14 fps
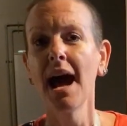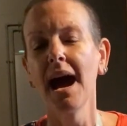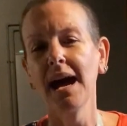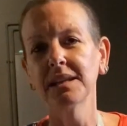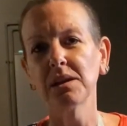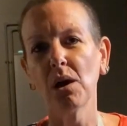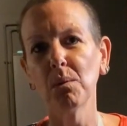
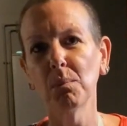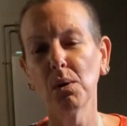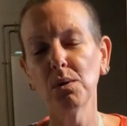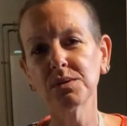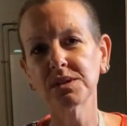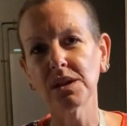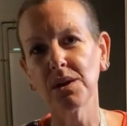and I'm
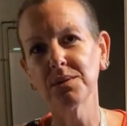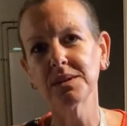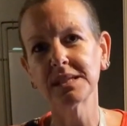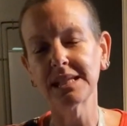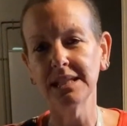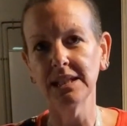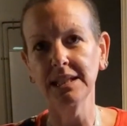also the
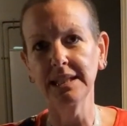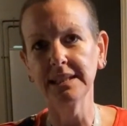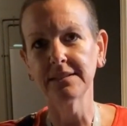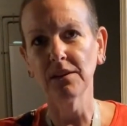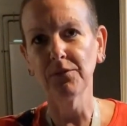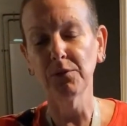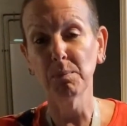senior
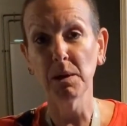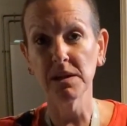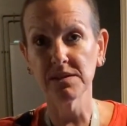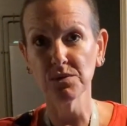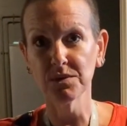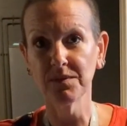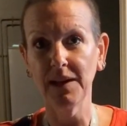leader for
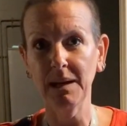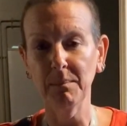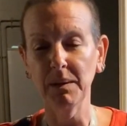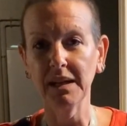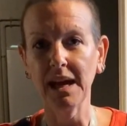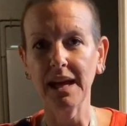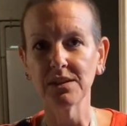personal
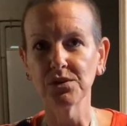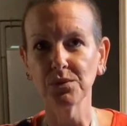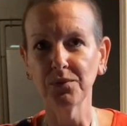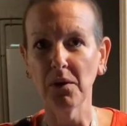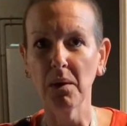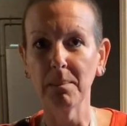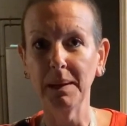development and you'll
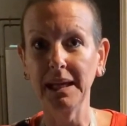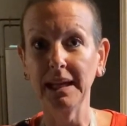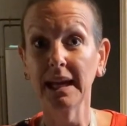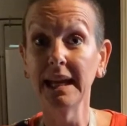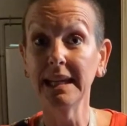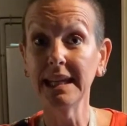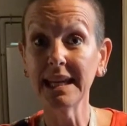find
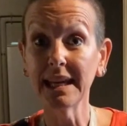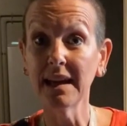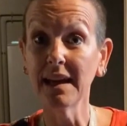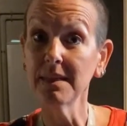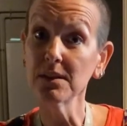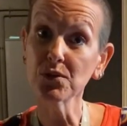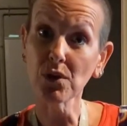me in here
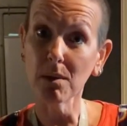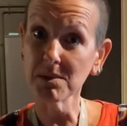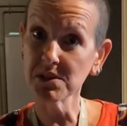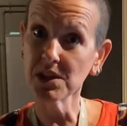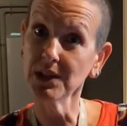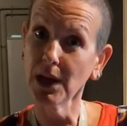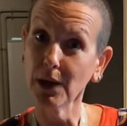in the drama
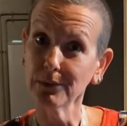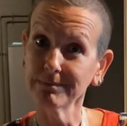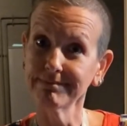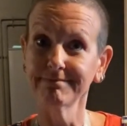studio.